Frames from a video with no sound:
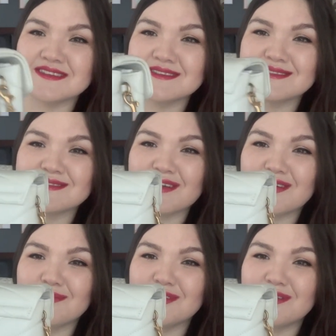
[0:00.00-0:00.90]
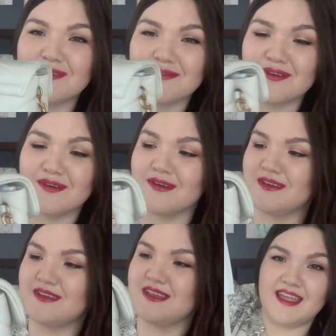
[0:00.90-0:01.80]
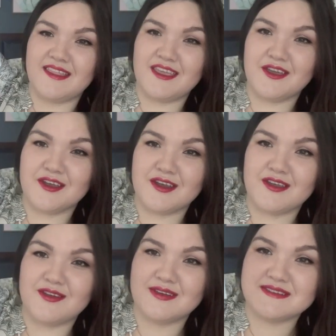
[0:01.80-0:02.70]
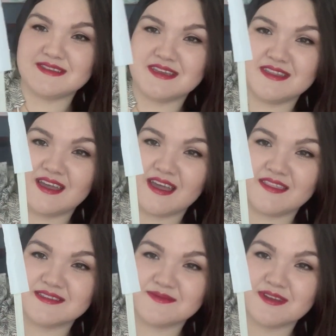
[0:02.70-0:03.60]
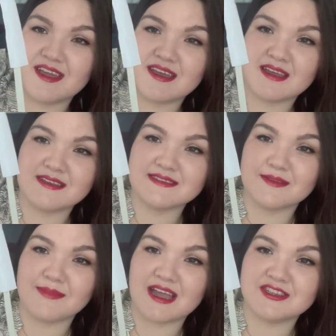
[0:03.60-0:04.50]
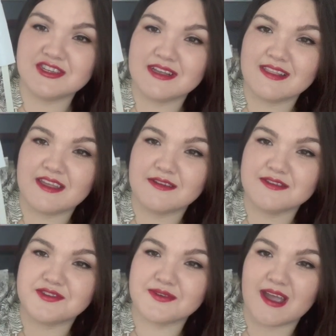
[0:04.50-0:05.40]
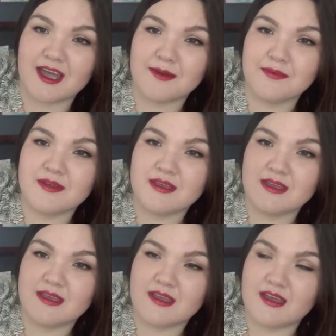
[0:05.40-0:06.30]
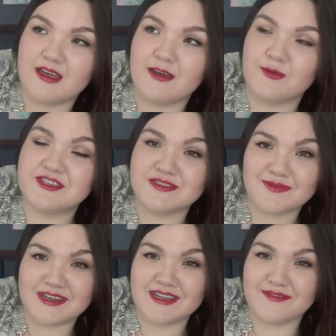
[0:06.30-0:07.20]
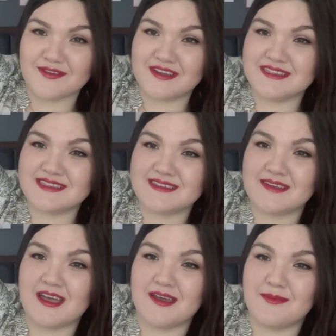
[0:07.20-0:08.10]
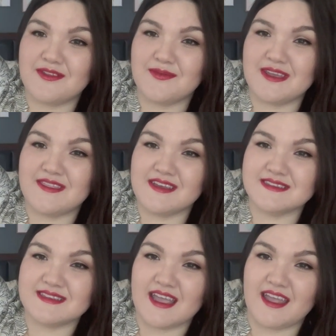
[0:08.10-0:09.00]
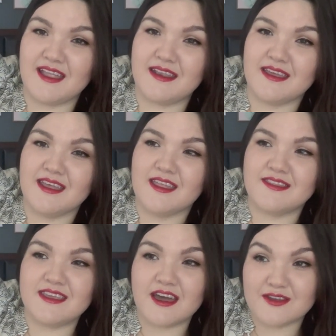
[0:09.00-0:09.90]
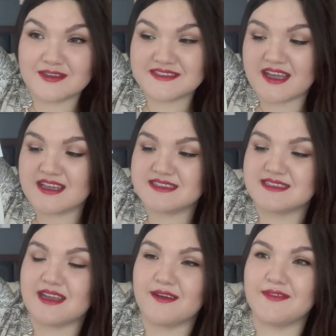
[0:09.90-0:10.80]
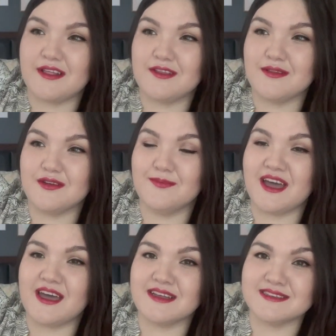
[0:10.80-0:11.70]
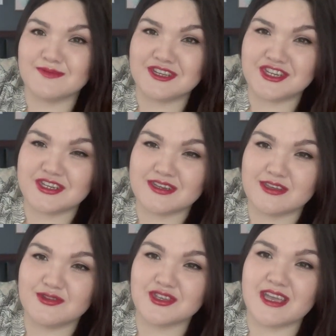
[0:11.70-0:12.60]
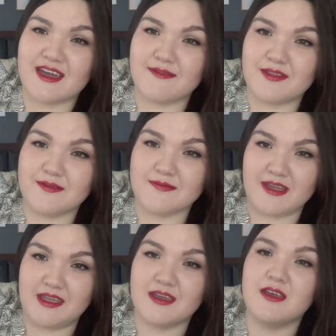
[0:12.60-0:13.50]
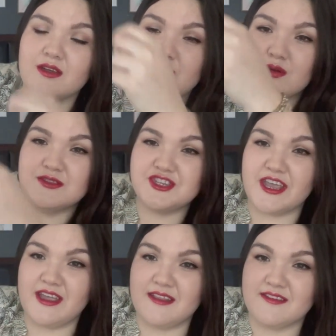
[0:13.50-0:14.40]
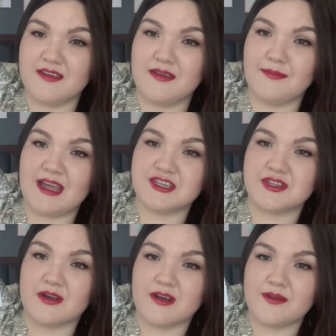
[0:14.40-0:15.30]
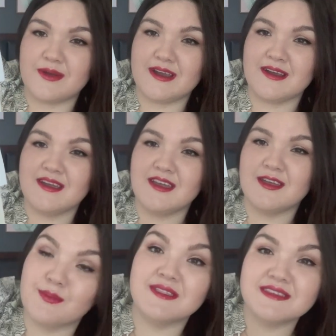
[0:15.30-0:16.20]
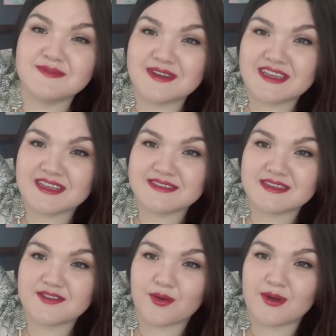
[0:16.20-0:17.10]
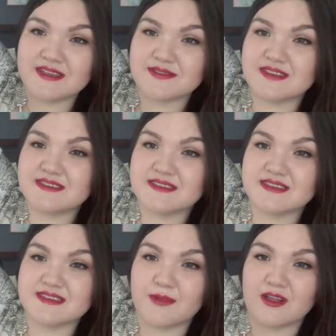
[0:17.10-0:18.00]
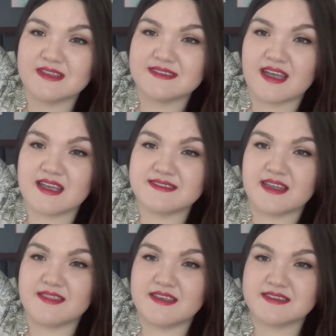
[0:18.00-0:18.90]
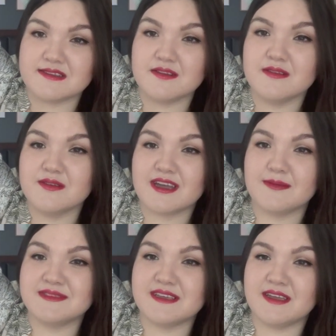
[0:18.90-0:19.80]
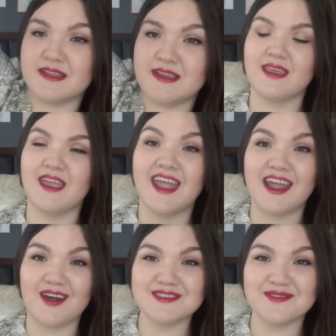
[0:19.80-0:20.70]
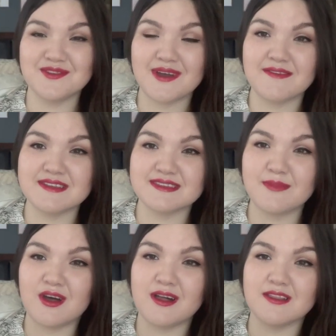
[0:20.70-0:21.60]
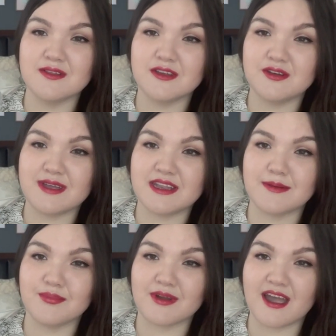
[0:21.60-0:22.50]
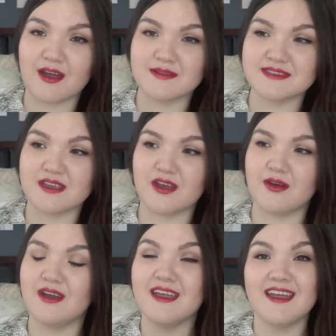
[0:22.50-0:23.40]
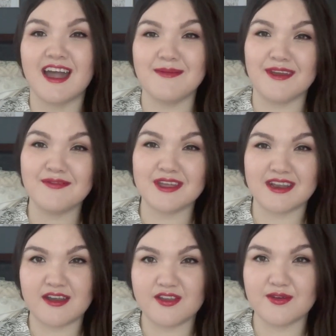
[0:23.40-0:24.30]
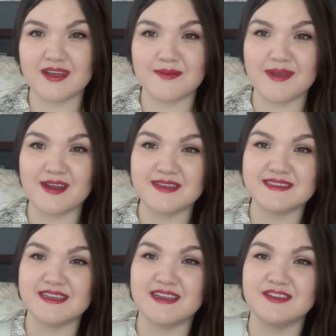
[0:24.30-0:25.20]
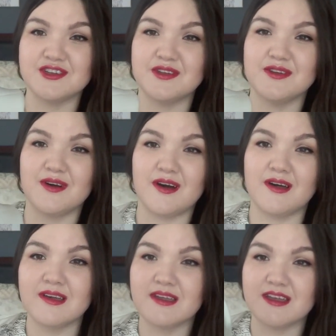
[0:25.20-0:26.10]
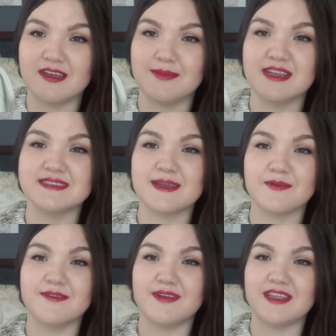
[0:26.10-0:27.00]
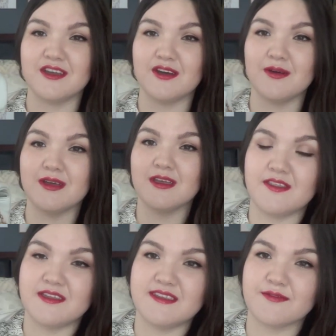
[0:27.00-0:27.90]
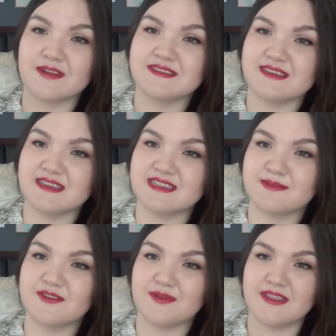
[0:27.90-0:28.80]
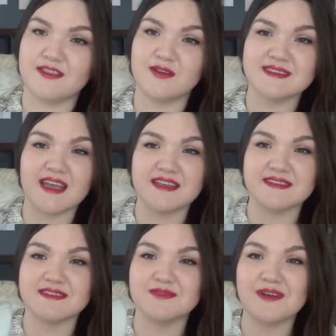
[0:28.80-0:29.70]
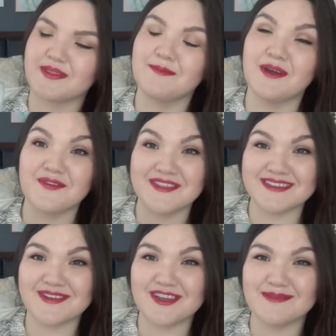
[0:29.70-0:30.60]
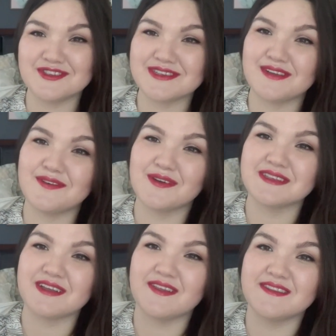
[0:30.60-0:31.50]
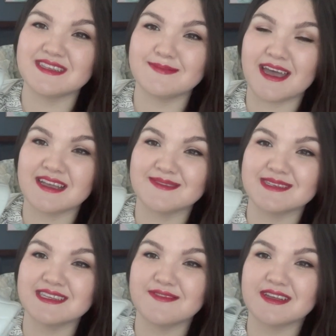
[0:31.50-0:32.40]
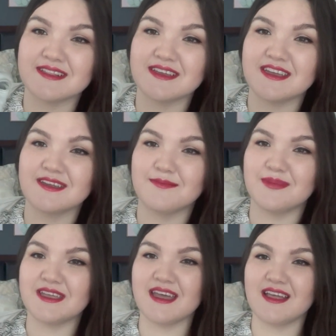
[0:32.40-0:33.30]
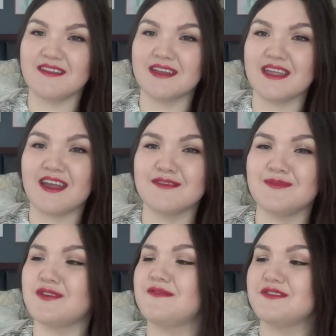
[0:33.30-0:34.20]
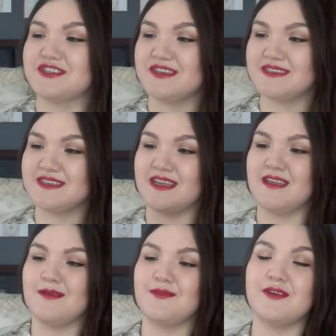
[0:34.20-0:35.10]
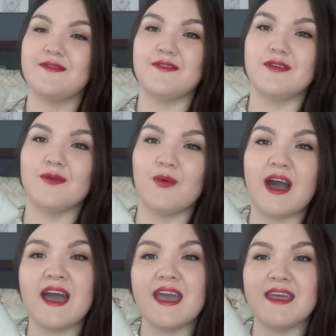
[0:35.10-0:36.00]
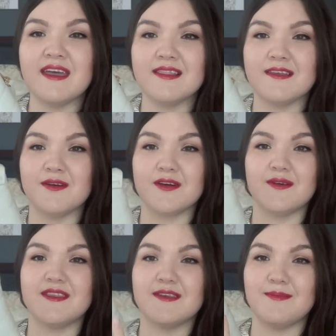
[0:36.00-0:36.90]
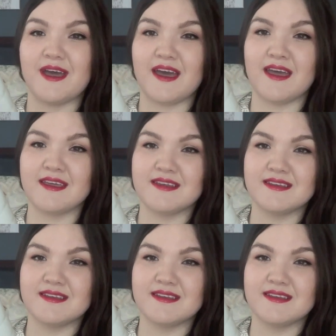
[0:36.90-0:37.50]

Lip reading: It's so beautiful. And here you see that this one has the matching leather strap, which is one difference between this and the other size of the Loulou bags, which usually have the like gold chain to match the hardware. But this one is the toy, so this is the smallest size that this Loulou comes in. And I also do have the small Loulou in a brown, so I'm definitely gonna do a comparison, show you all in a separate video the differences between those sizes as well. But for this video, I'm just gonna focus on this bag specifically. But yeah, look at how beautiful she is. Beautiful Y logo in the back.